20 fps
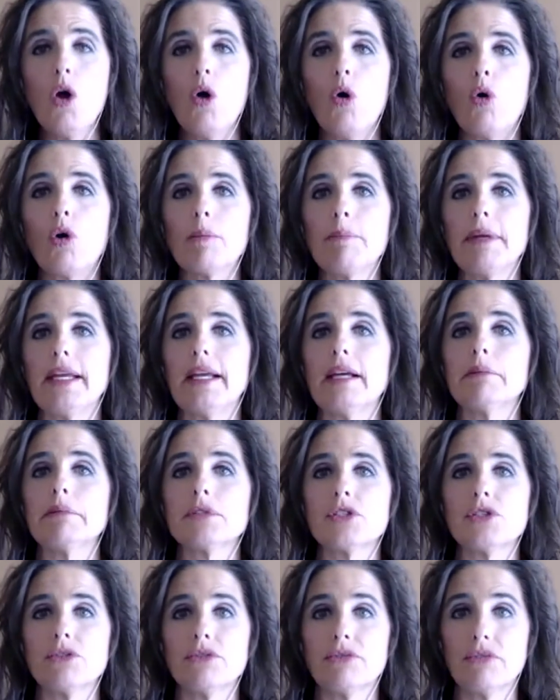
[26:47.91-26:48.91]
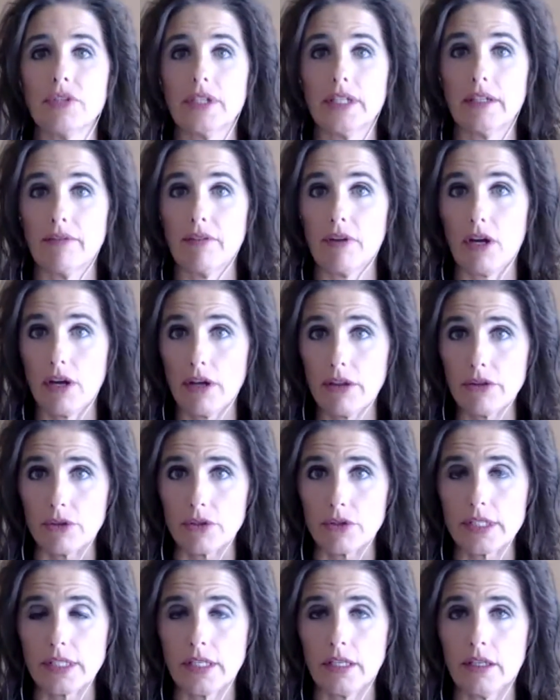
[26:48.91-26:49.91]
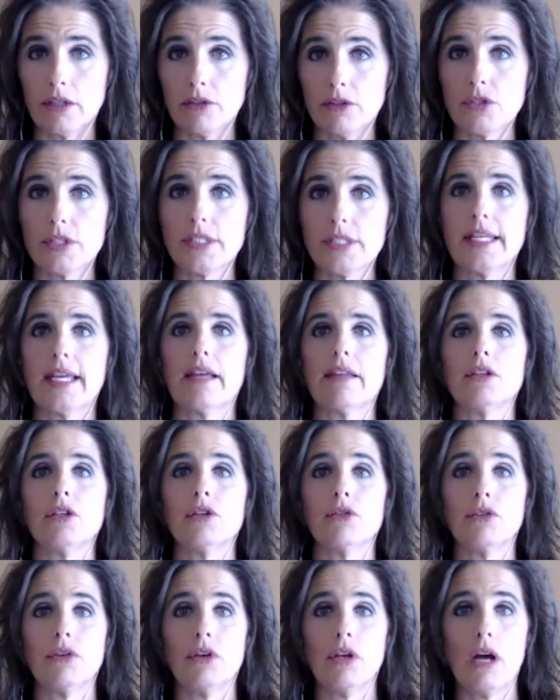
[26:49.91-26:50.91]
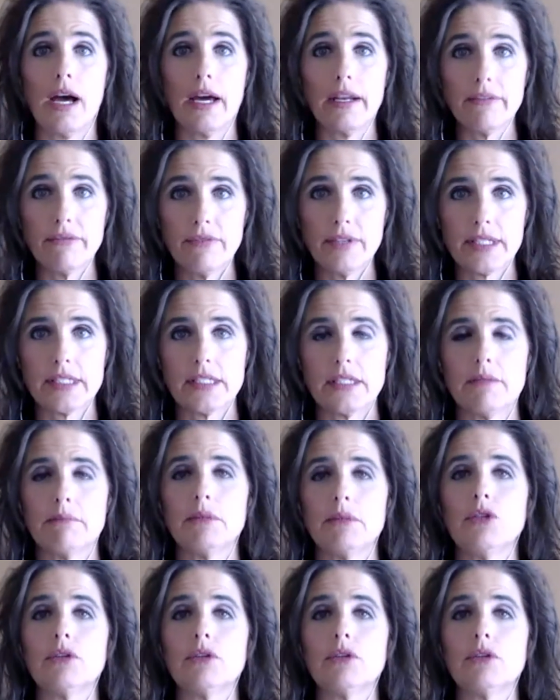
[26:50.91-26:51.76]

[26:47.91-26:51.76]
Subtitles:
or being able to forgive others and understand you're not a victim,